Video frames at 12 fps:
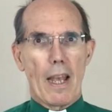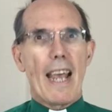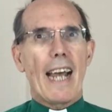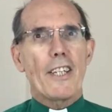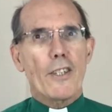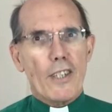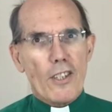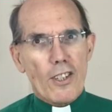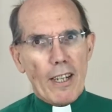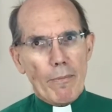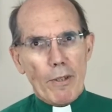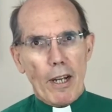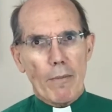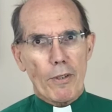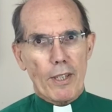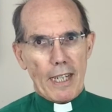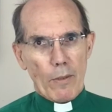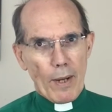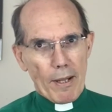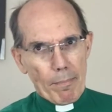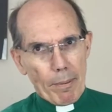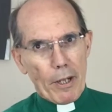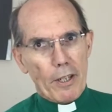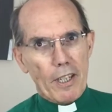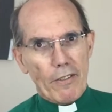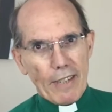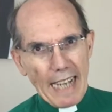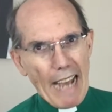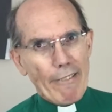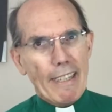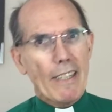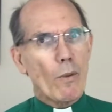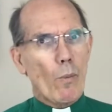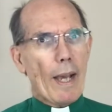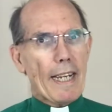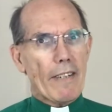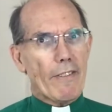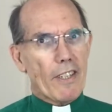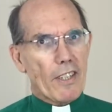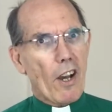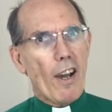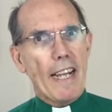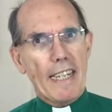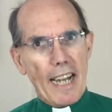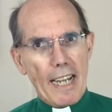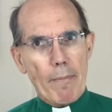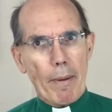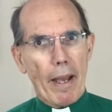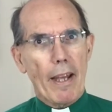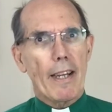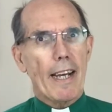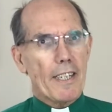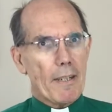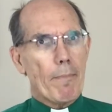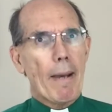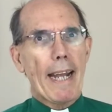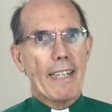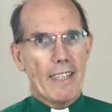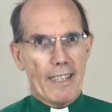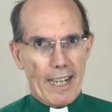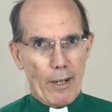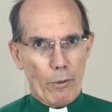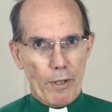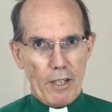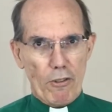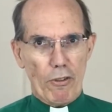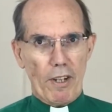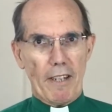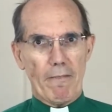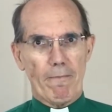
And you can sometimes see where the burden of carrying the weight of its dying neighbour has impacted the healthy tree.